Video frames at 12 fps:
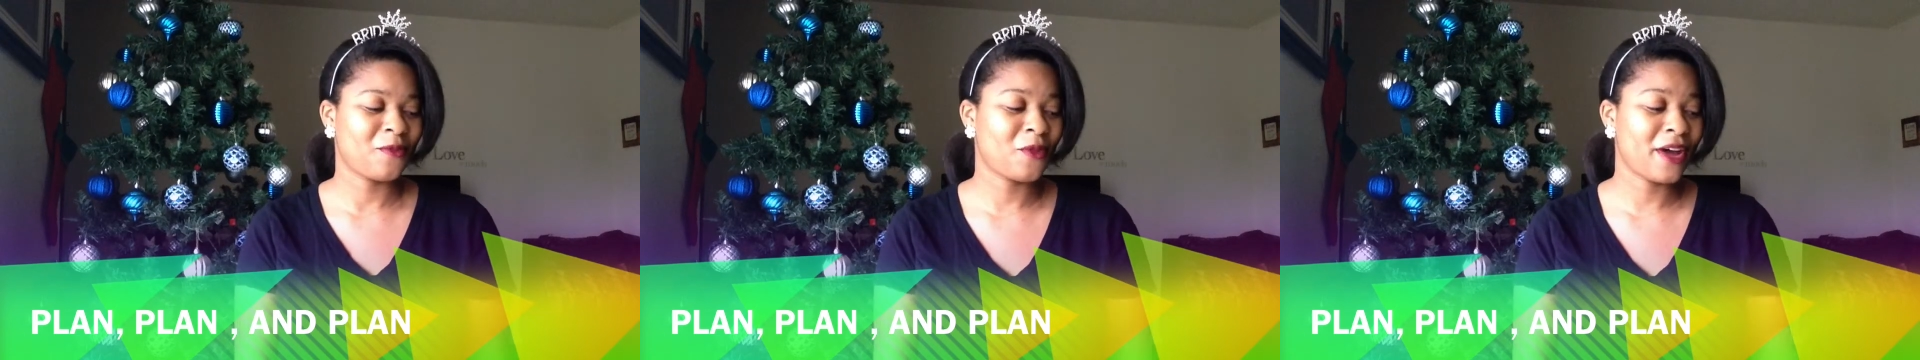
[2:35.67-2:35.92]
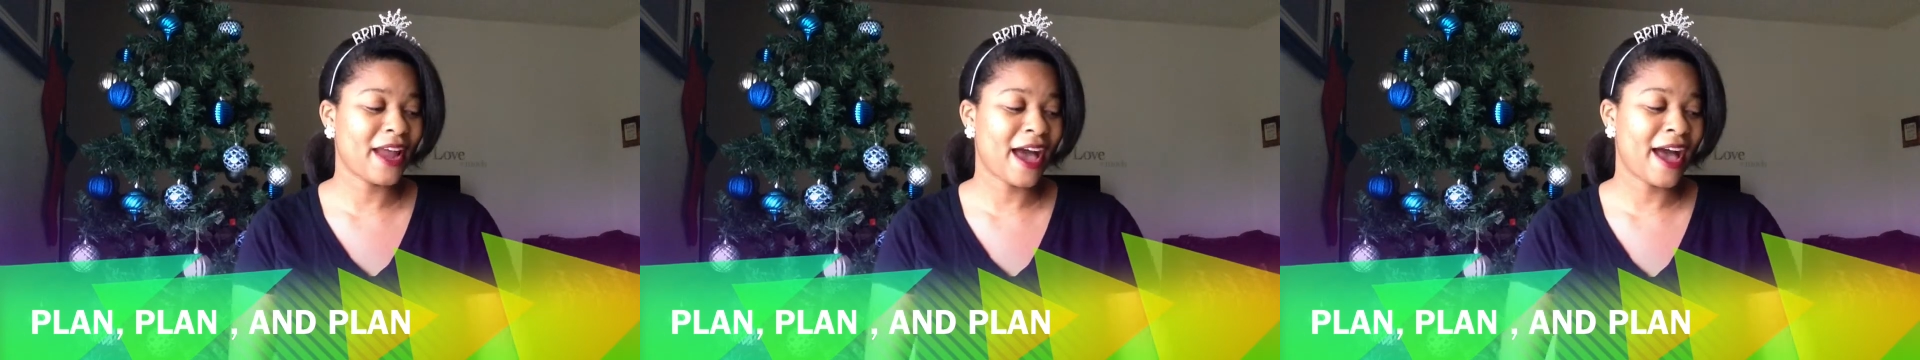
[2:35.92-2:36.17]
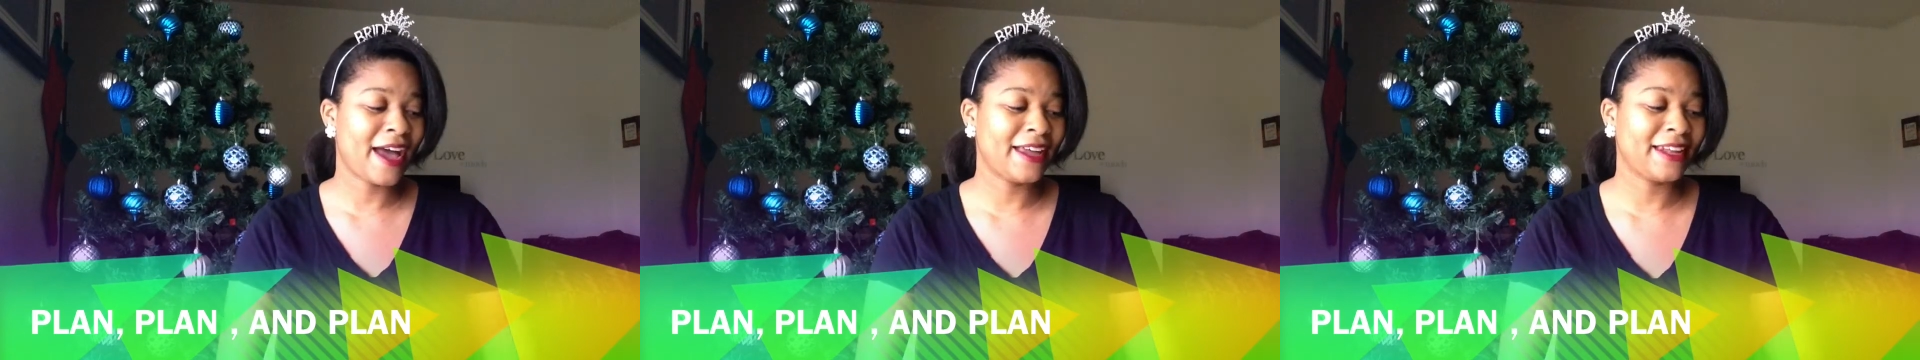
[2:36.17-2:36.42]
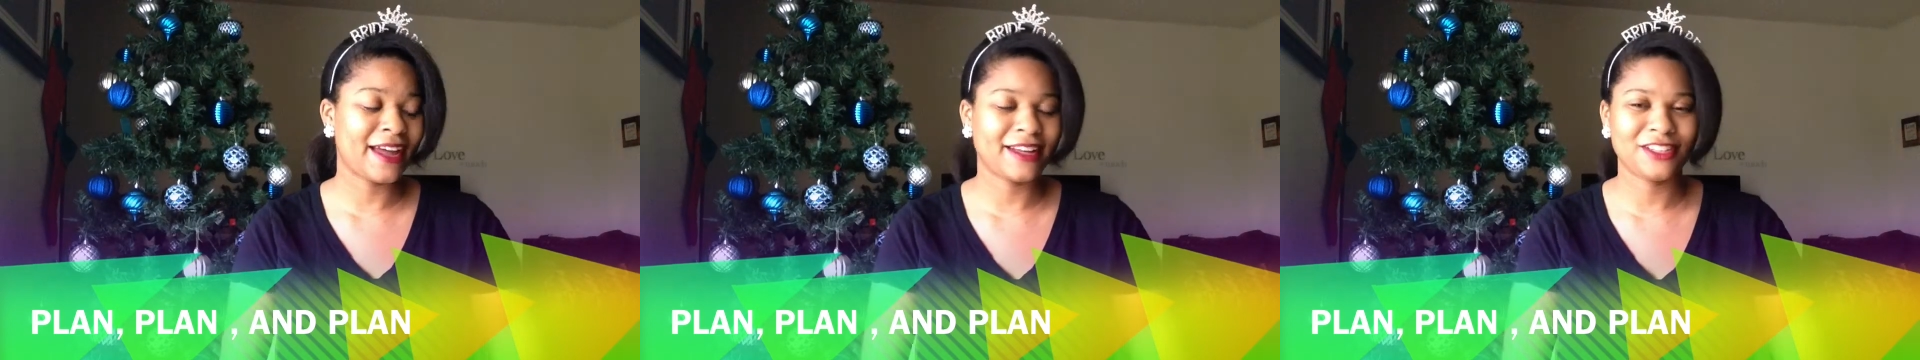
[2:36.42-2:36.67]
what I
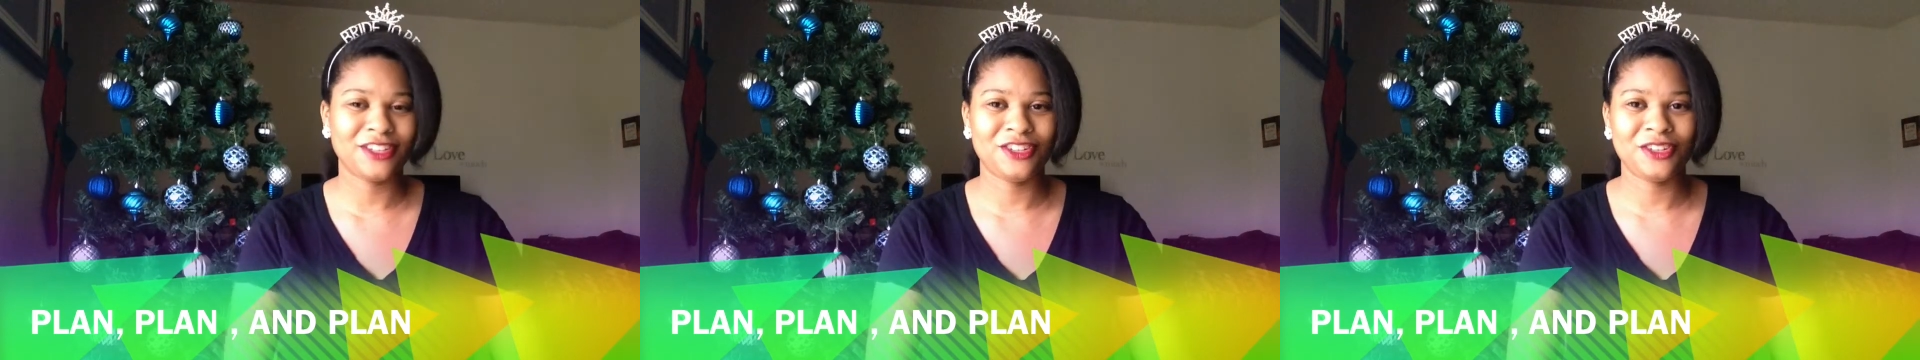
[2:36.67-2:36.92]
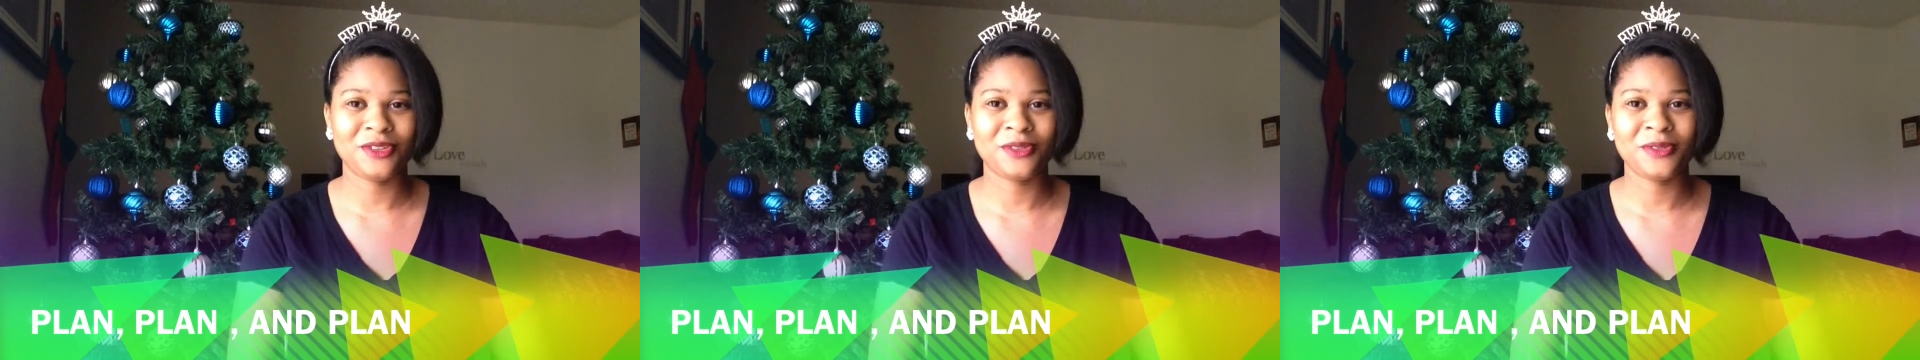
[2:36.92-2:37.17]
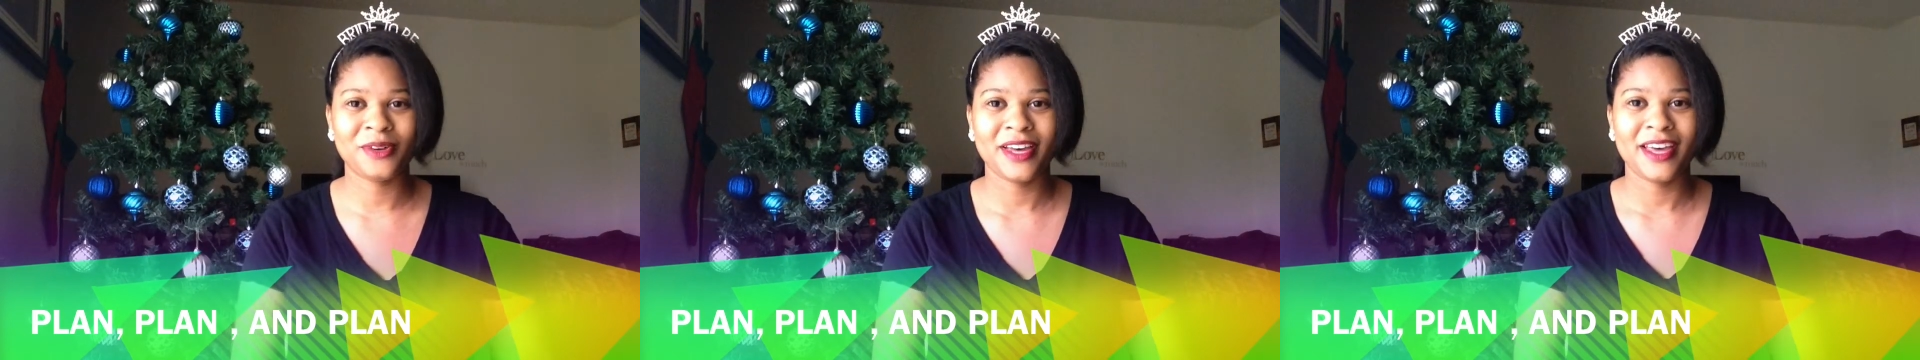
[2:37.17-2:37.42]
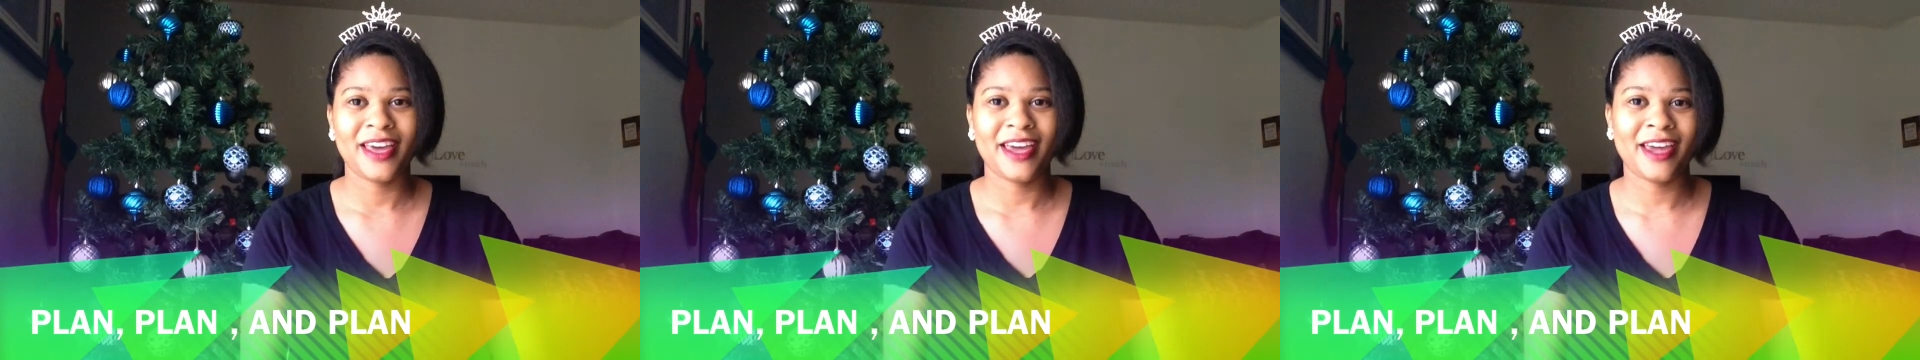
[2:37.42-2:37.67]
like to do,
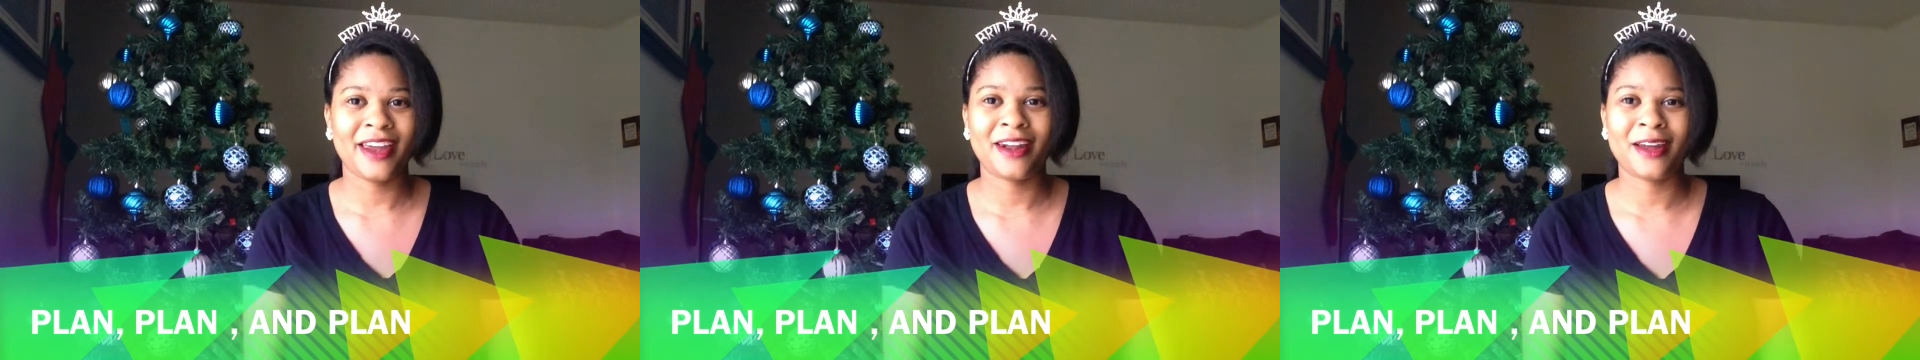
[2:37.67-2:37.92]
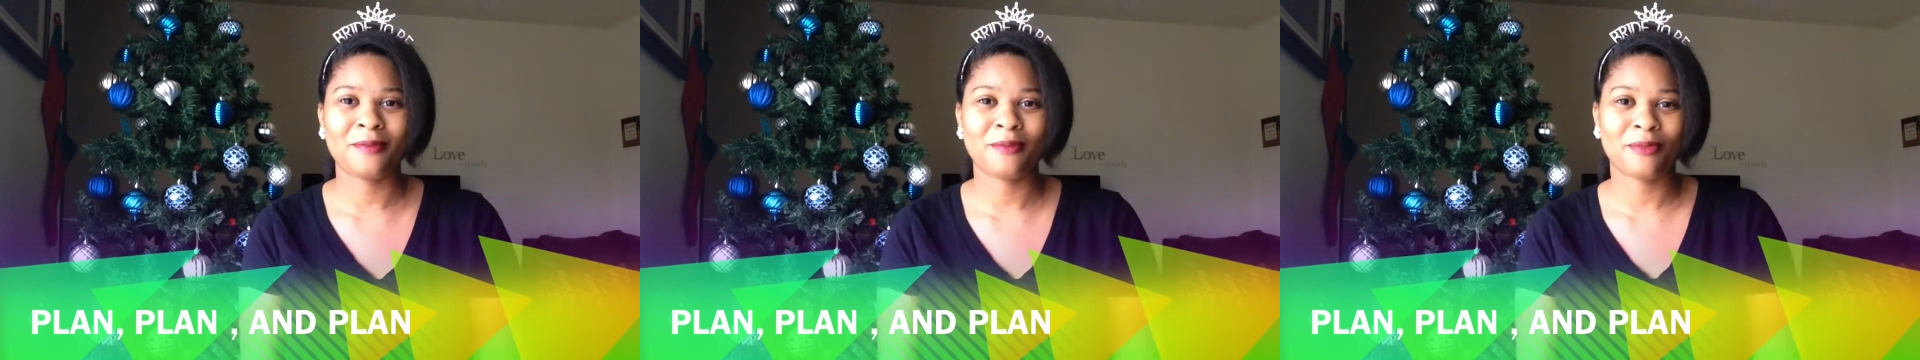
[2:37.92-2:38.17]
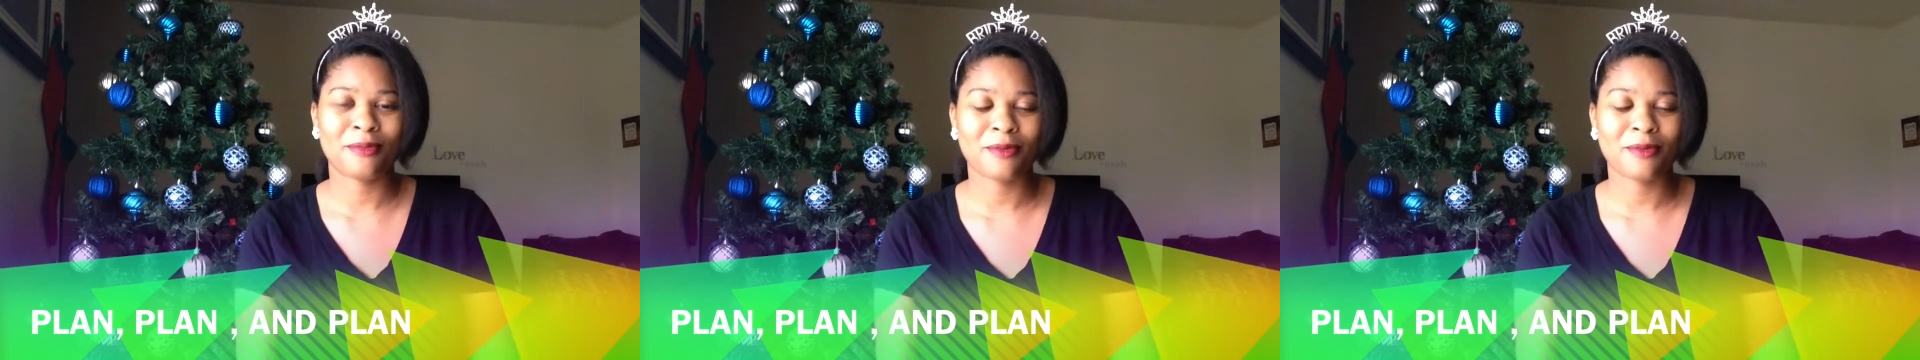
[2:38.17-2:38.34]
and I'm